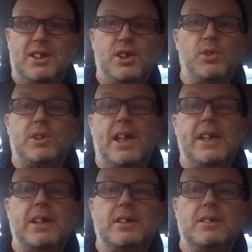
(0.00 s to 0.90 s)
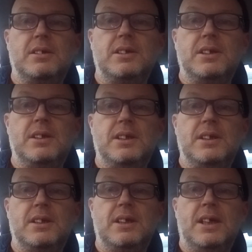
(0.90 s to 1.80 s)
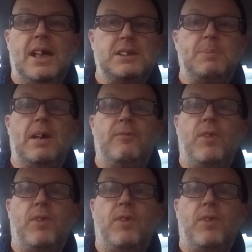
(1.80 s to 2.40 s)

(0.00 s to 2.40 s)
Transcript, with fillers: UK has about